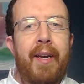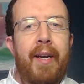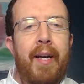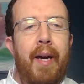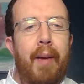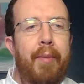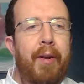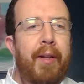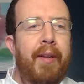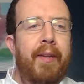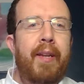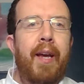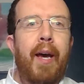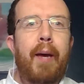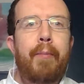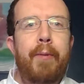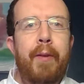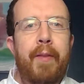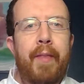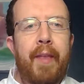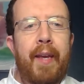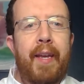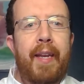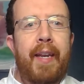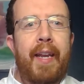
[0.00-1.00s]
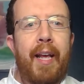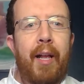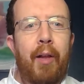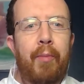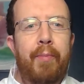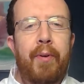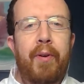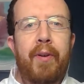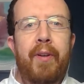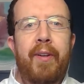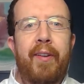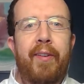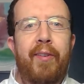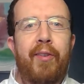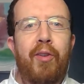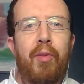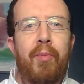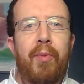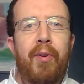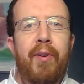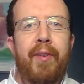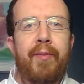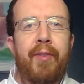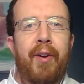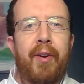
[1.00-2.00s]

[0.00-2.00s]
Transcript: about a topic that can help our consumers of